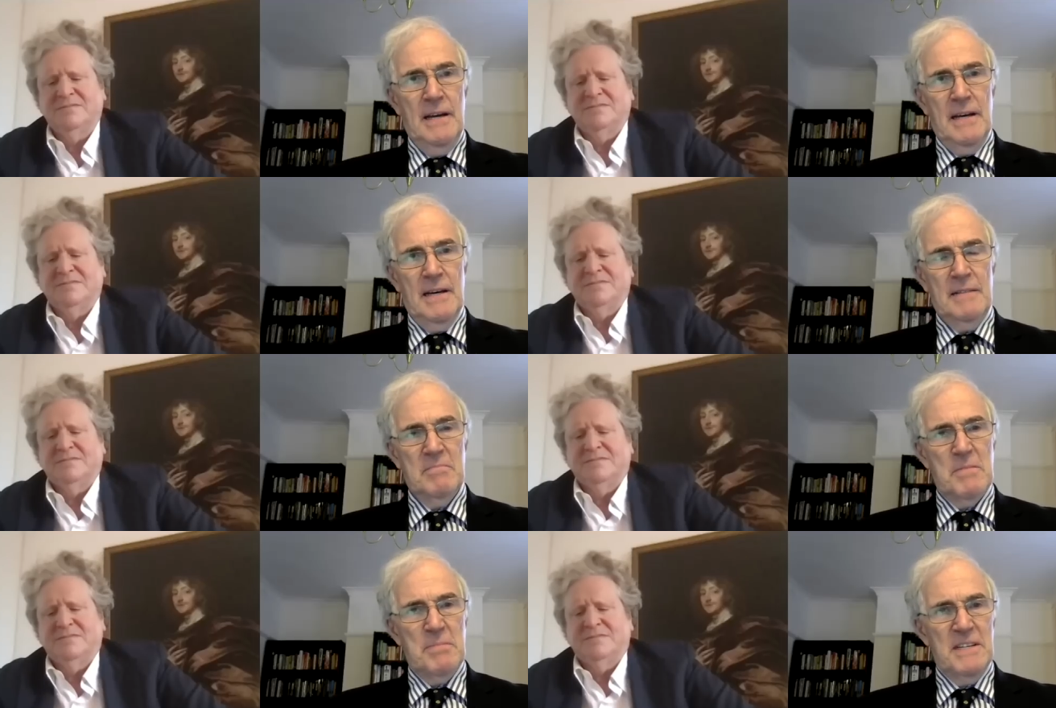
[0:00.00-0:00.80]
Speaker 1: um,
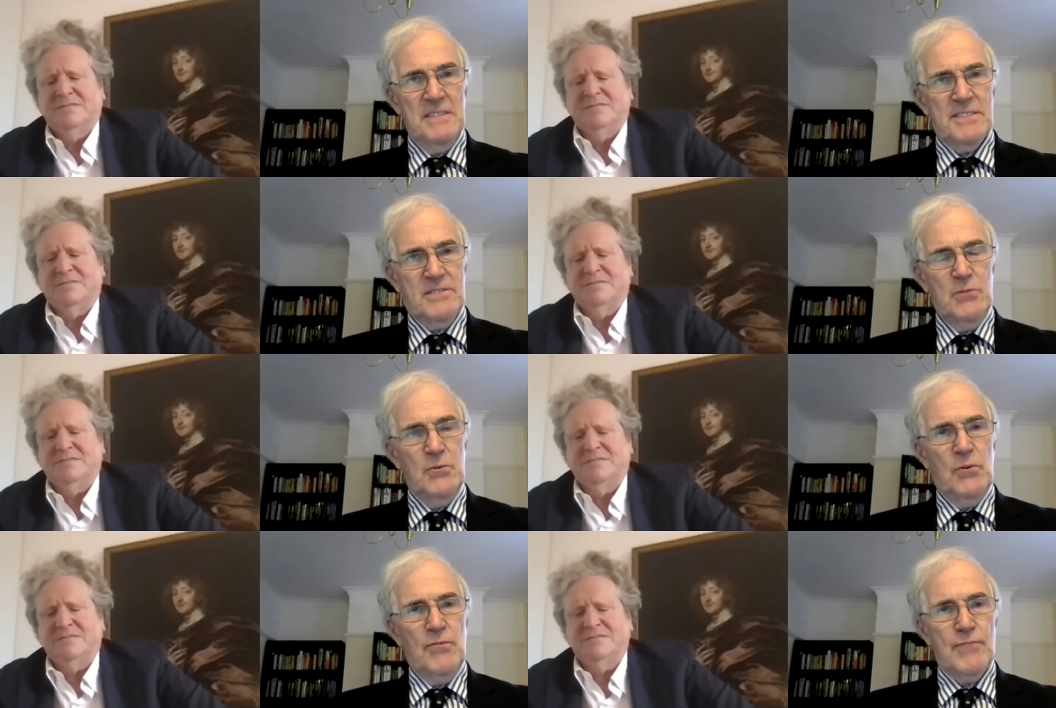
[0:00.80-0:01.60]
the past two
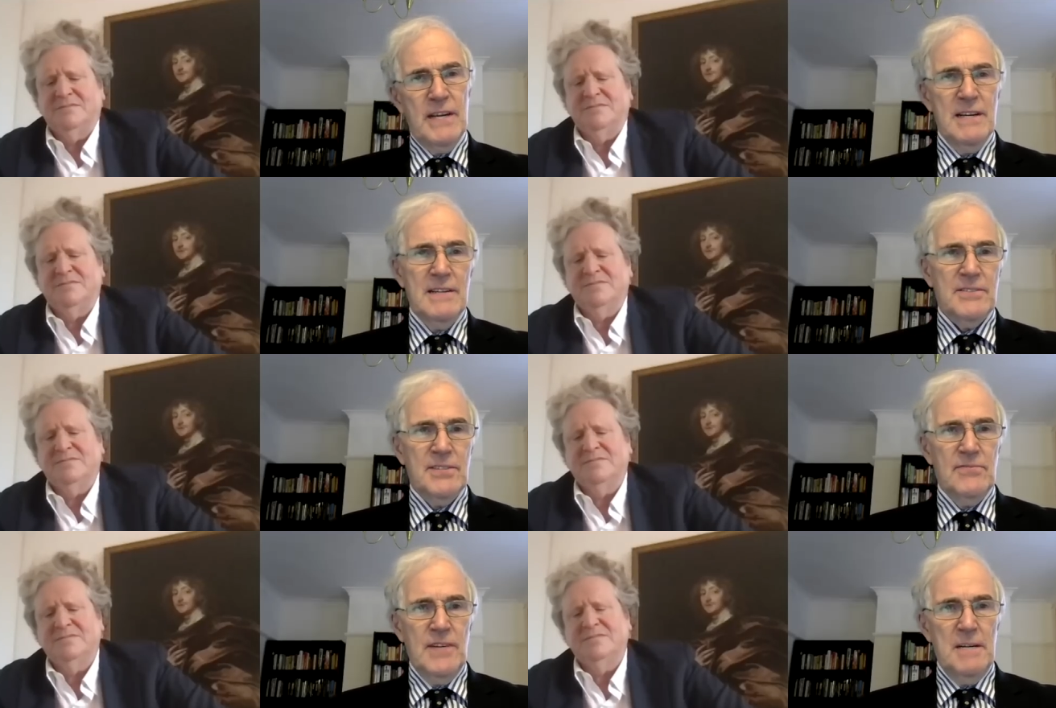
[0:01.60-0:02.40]
or three years
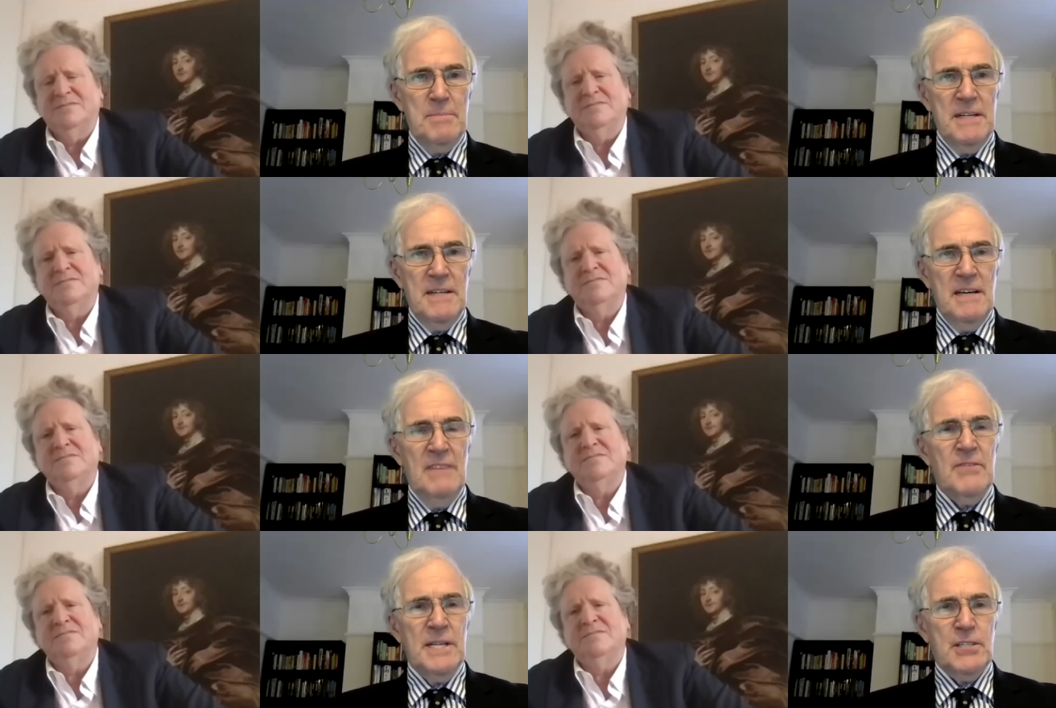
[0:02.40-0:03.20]
have really been a, a,
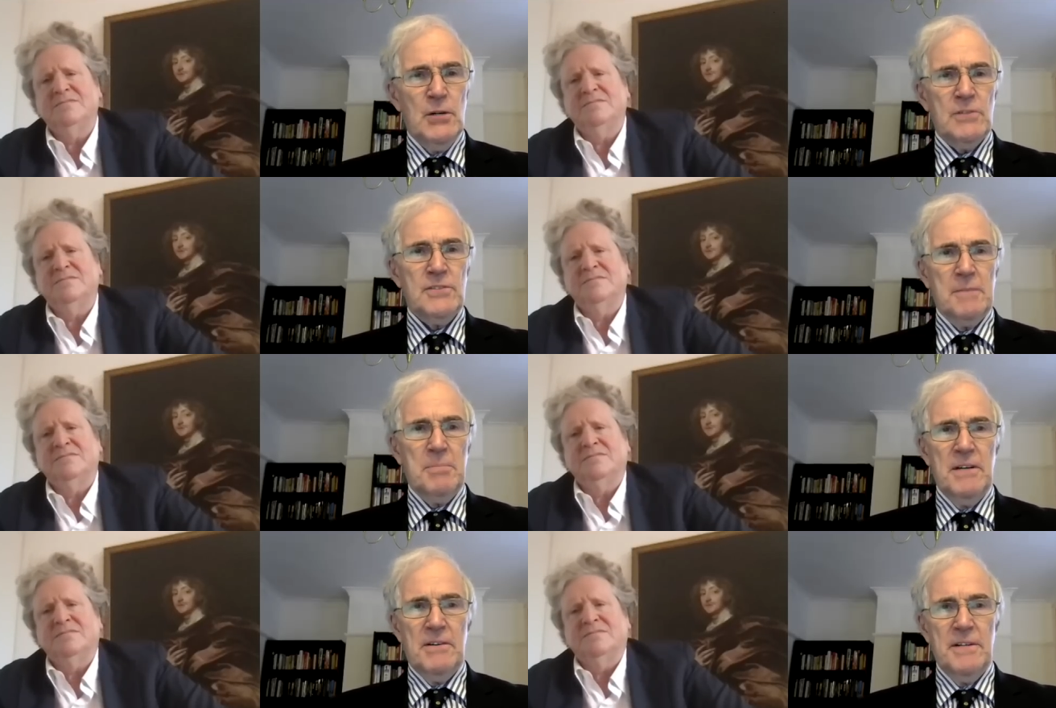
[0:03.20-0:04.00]
very toxic
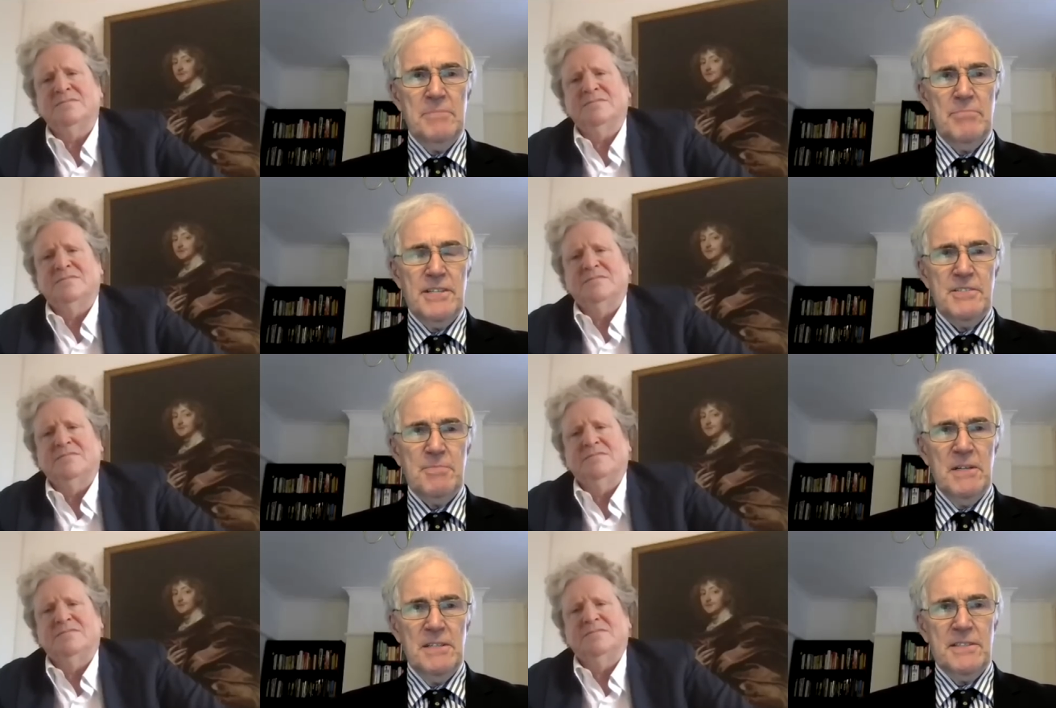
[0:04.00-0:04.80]
period in British
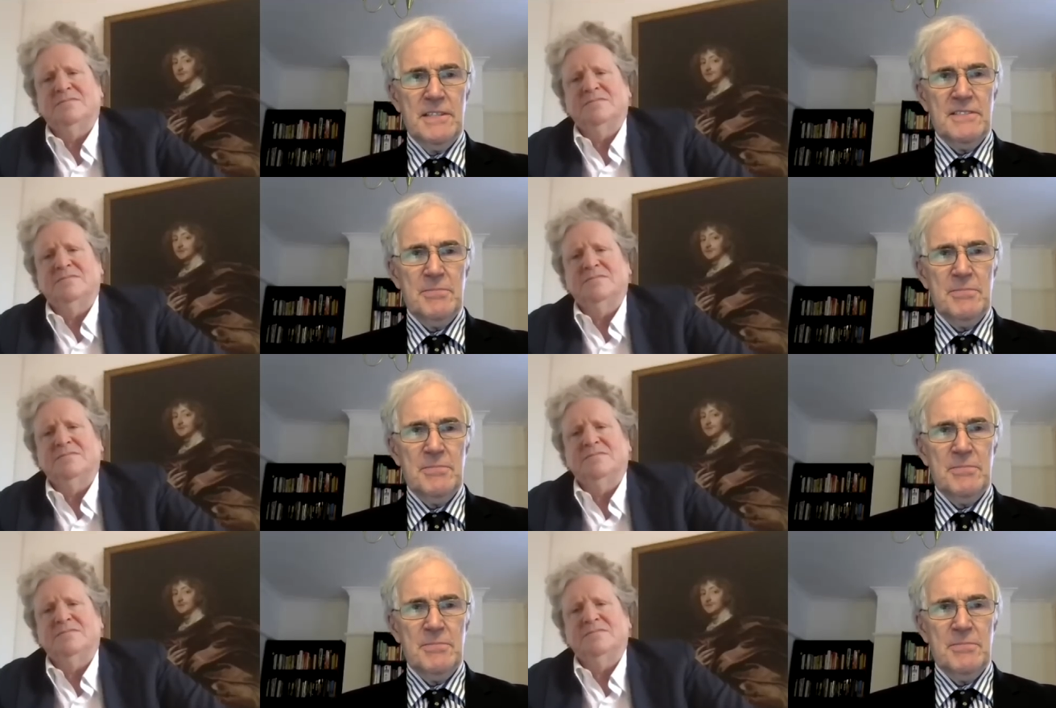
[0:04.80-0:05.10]
politics.